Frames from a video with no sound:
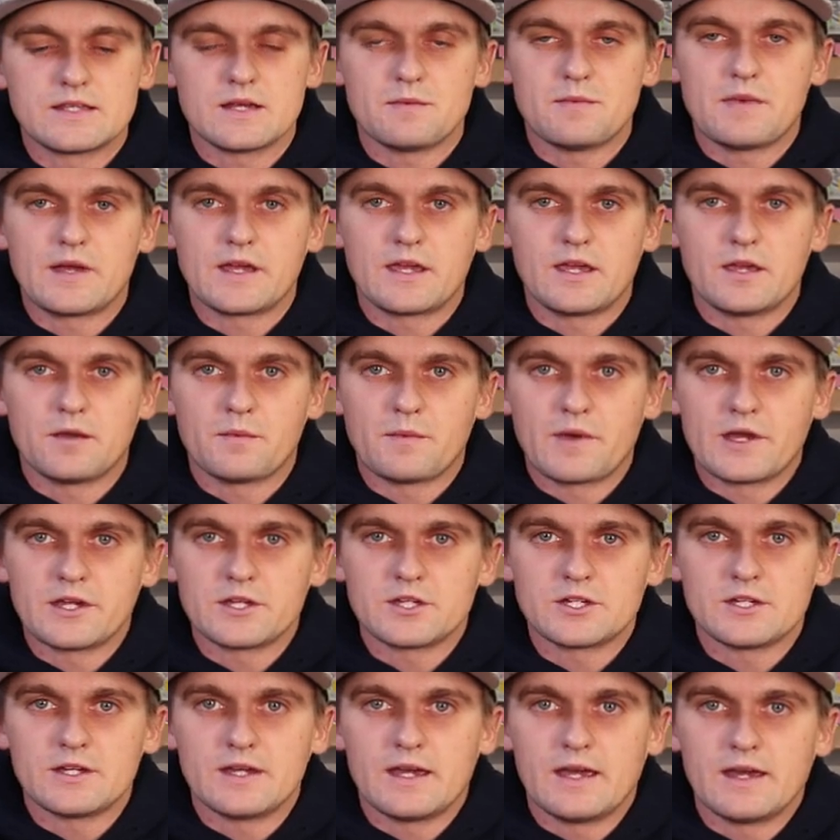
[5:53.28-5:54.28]
I set my gear
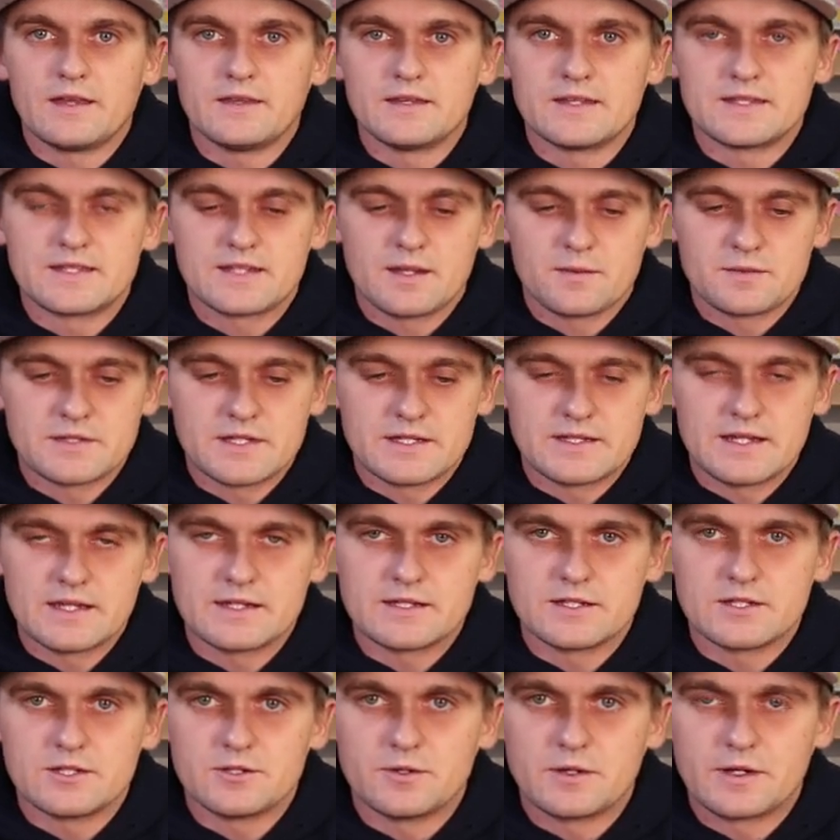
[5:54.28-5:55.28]
mesh and the steps I
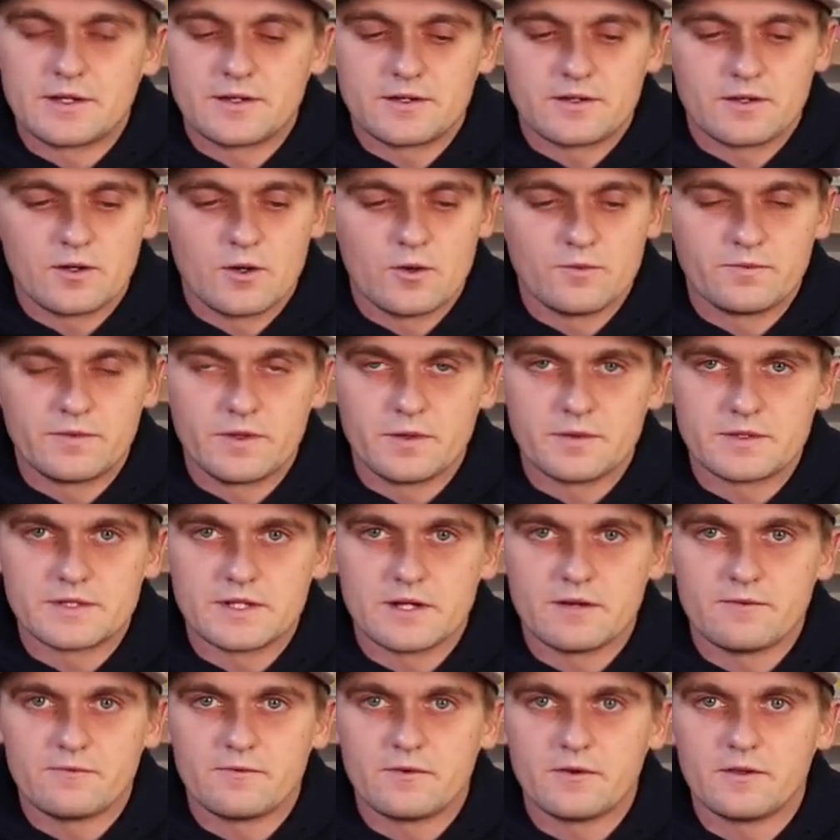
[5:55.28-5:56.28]
take to do it. Hopefully it was
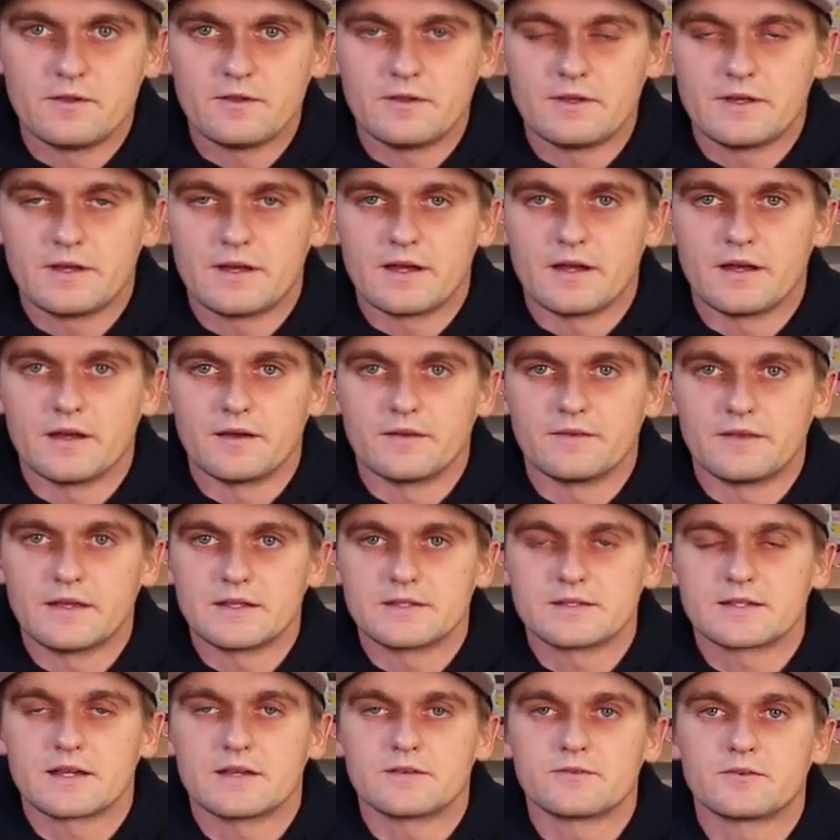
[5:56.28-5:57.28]
helpful. Uh,
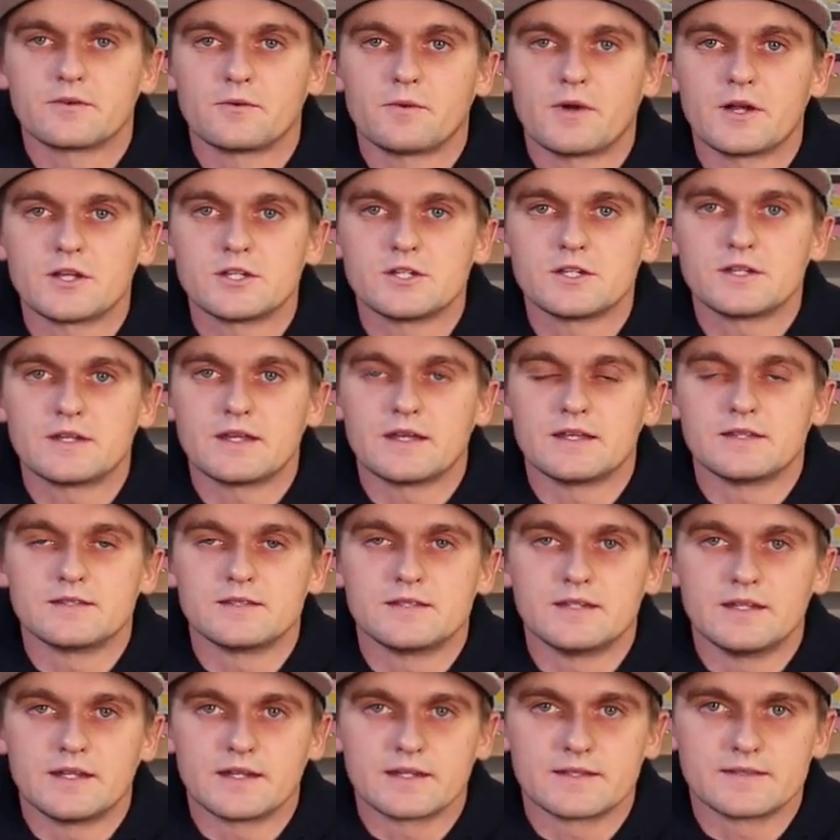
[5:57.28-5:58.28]
thanks guys for watching and
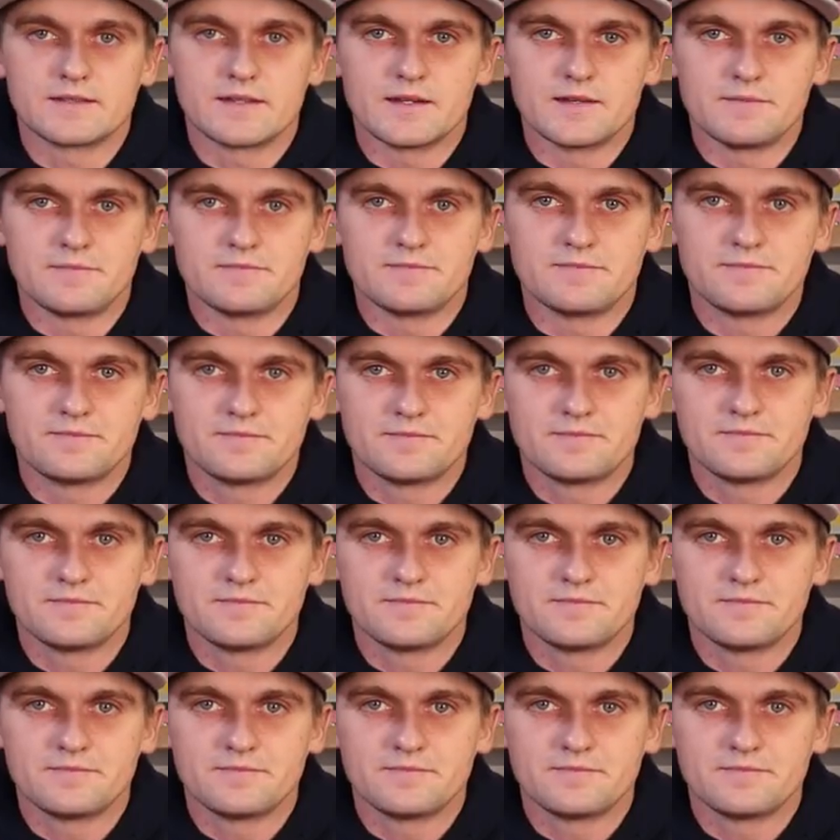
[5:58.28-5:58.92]
see you next time.